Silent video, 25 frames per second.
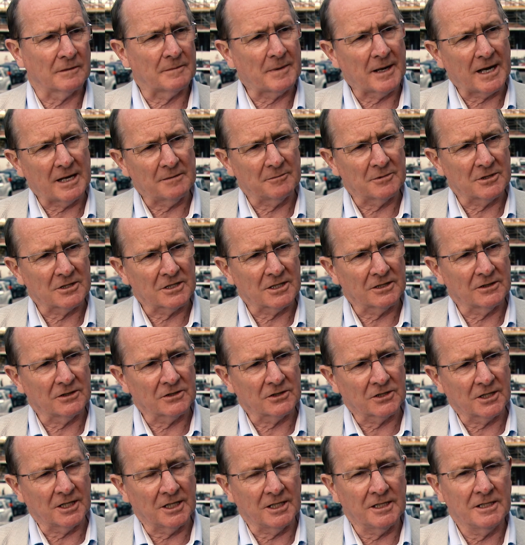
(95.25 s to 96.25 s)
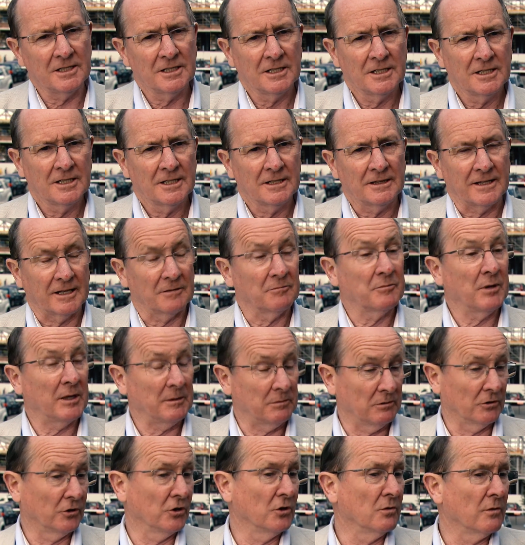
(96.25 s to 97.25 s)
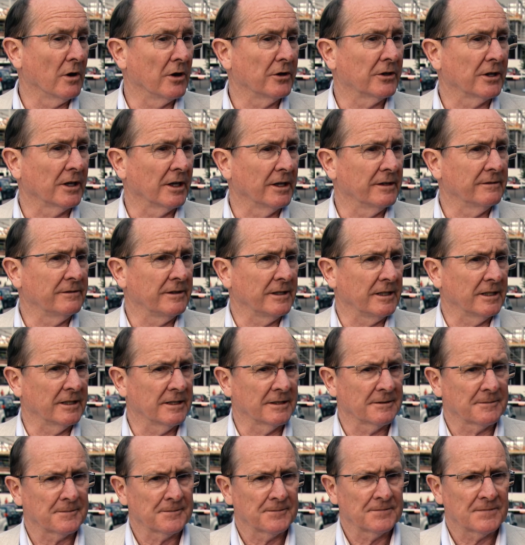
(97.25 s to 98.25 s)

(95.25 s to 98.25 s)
apartments in the city, that people do want to live here.